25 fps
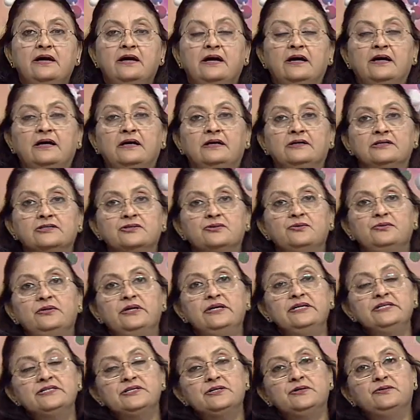Uh,
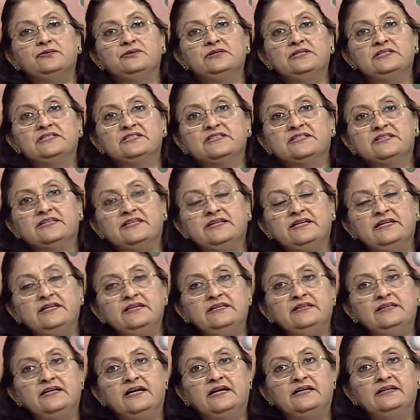students you will
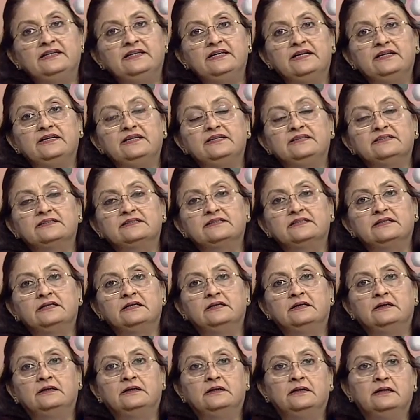see that there is
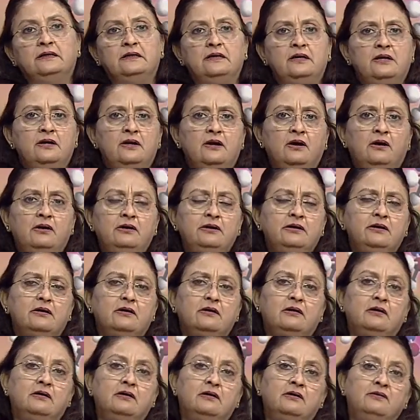a lot
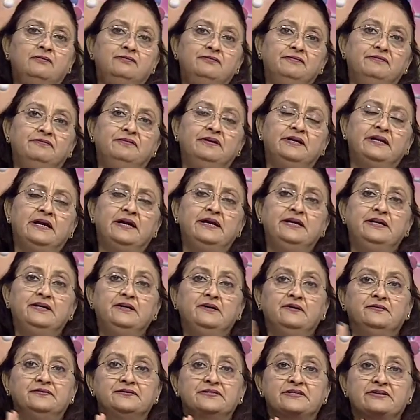of
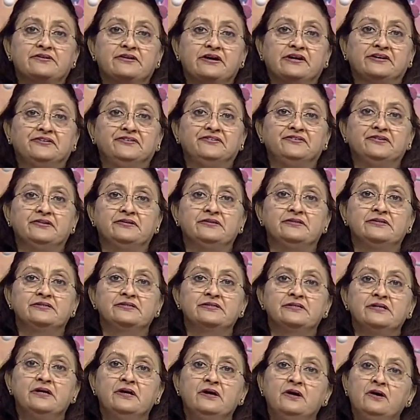variety of
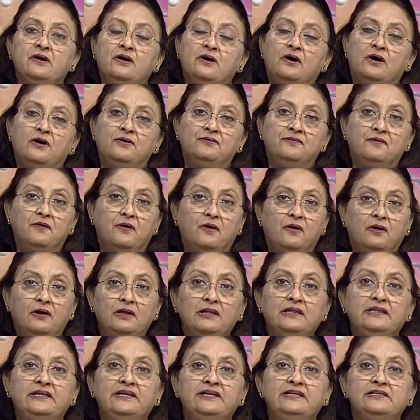structures of
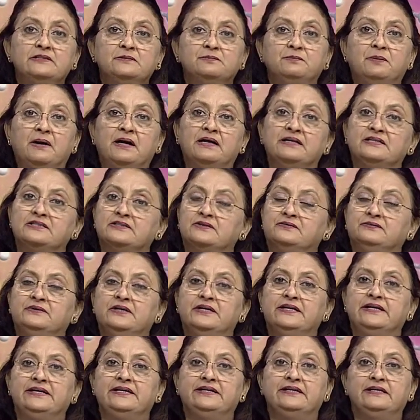all these parts of
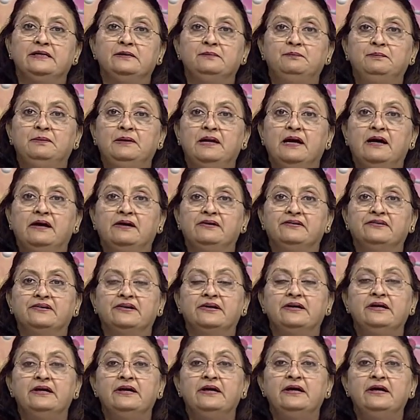the aerial plant